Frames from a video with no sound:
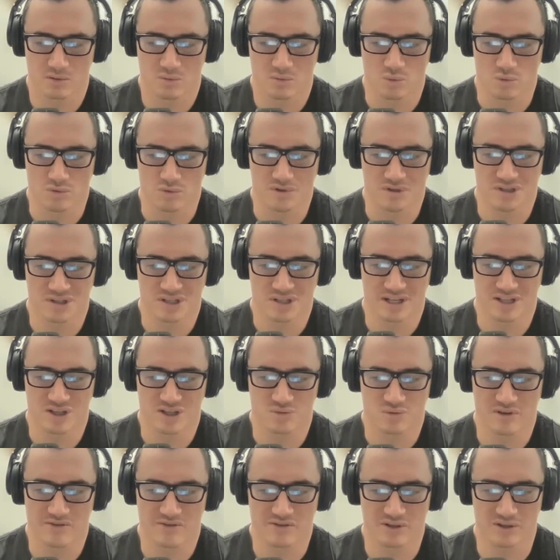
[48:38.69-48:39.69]
Well, the
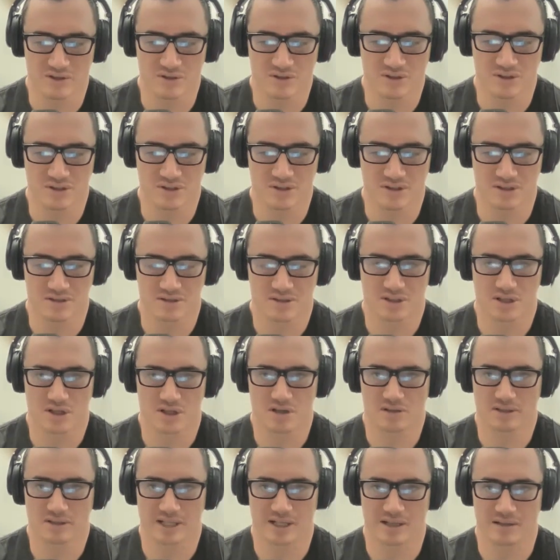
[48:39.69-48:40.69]
sexual revolution has
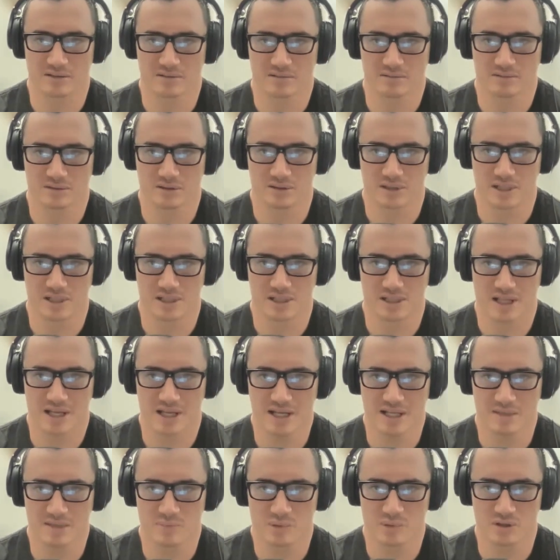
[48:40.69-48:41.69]
turned that on its
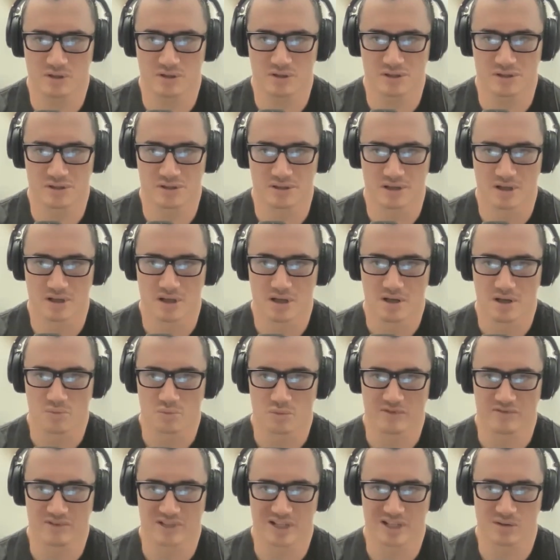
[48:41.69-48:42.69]
head, because
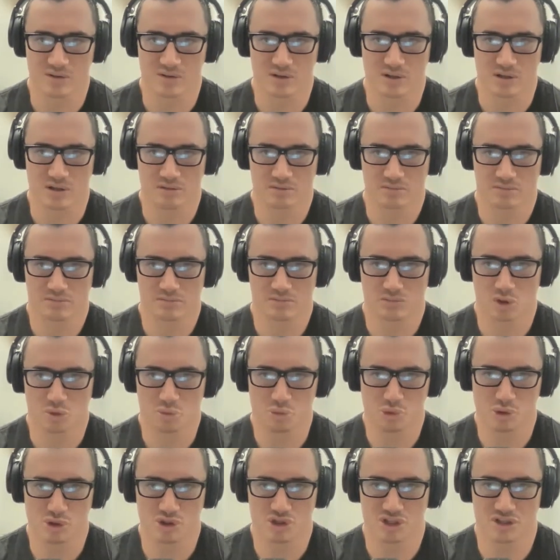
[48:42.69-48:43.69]
we've now got
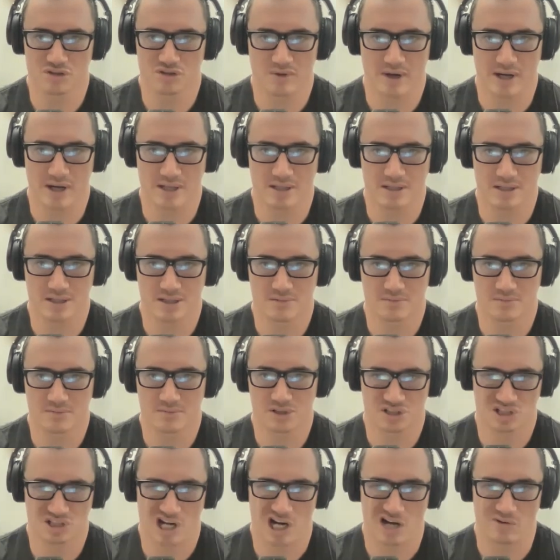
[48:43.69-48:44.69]
abortion rates
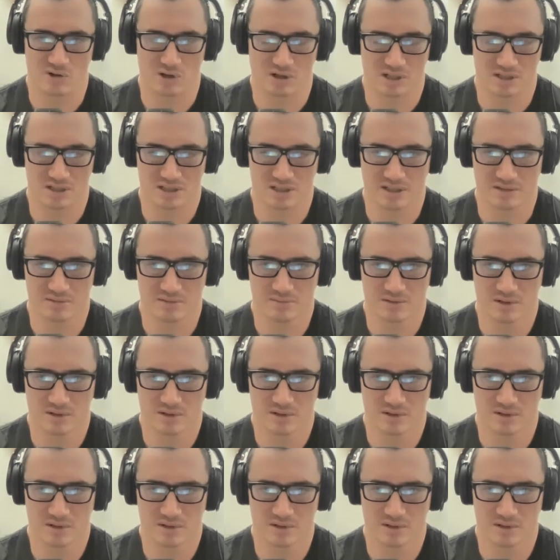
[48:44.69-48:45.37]
skyrocketing.